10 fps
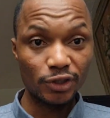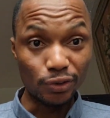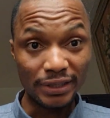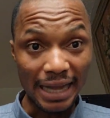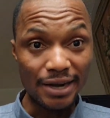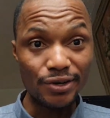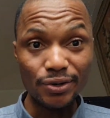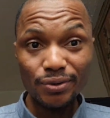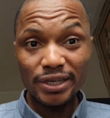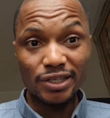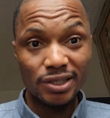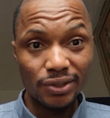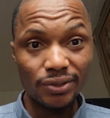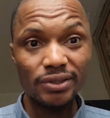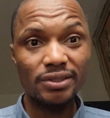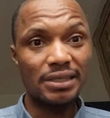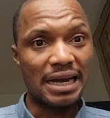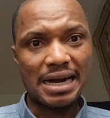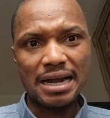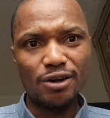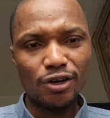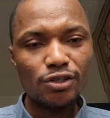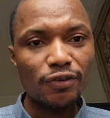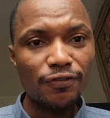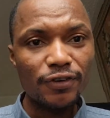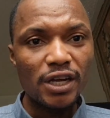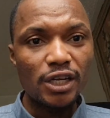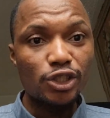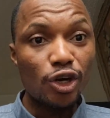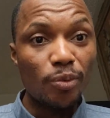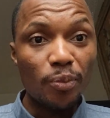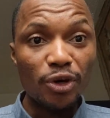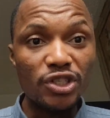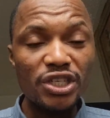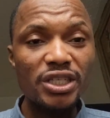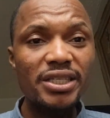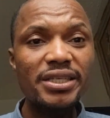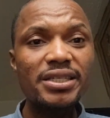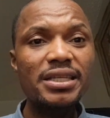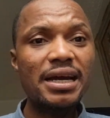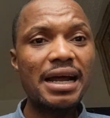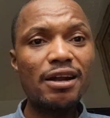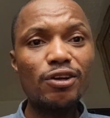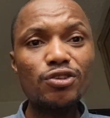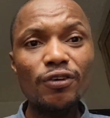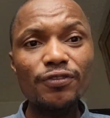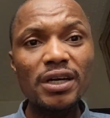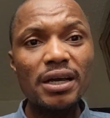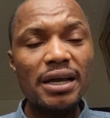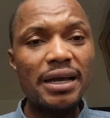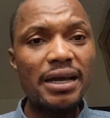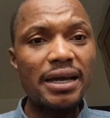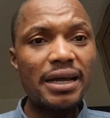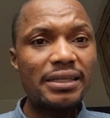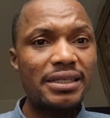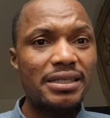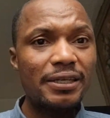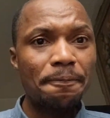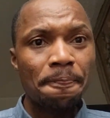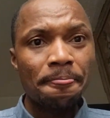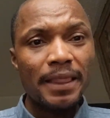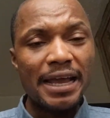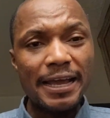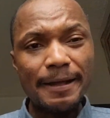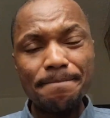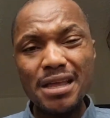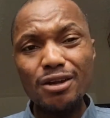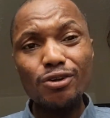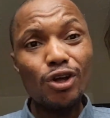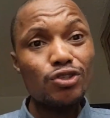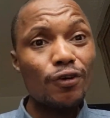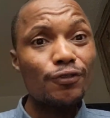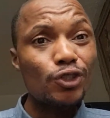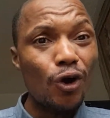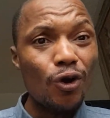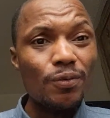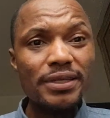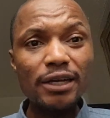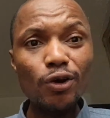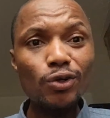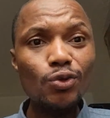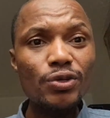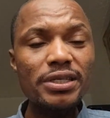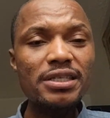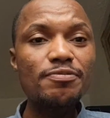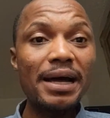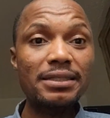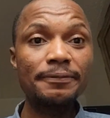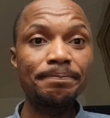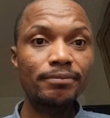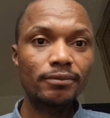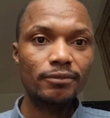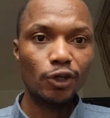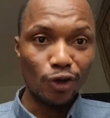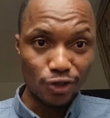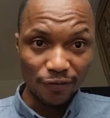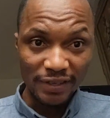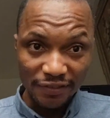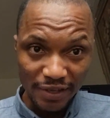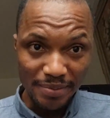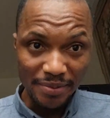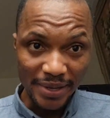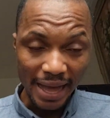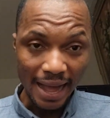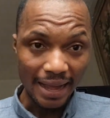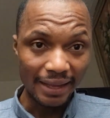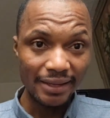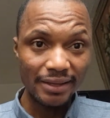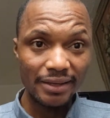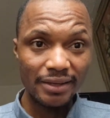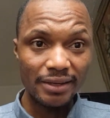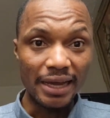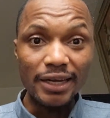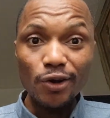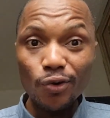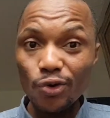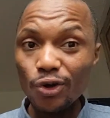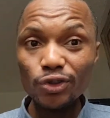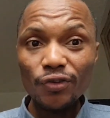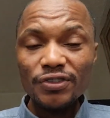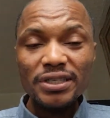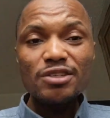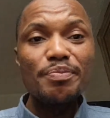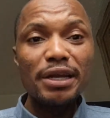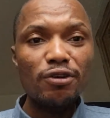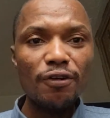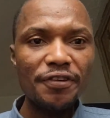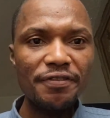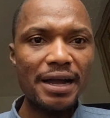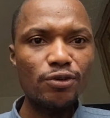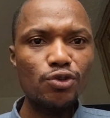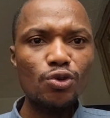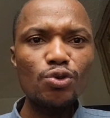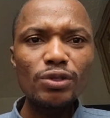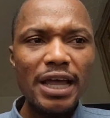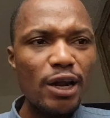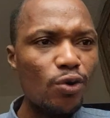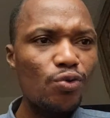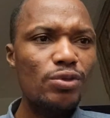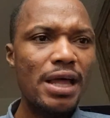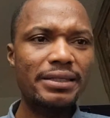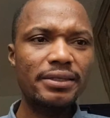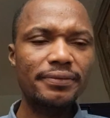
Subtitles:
Ontario is good. There are a lot of job opportunities. There are a lot of a lot of jobs and all those things. But cost of living may be high, and a whole lot of things may not favor you. So you dare not do that.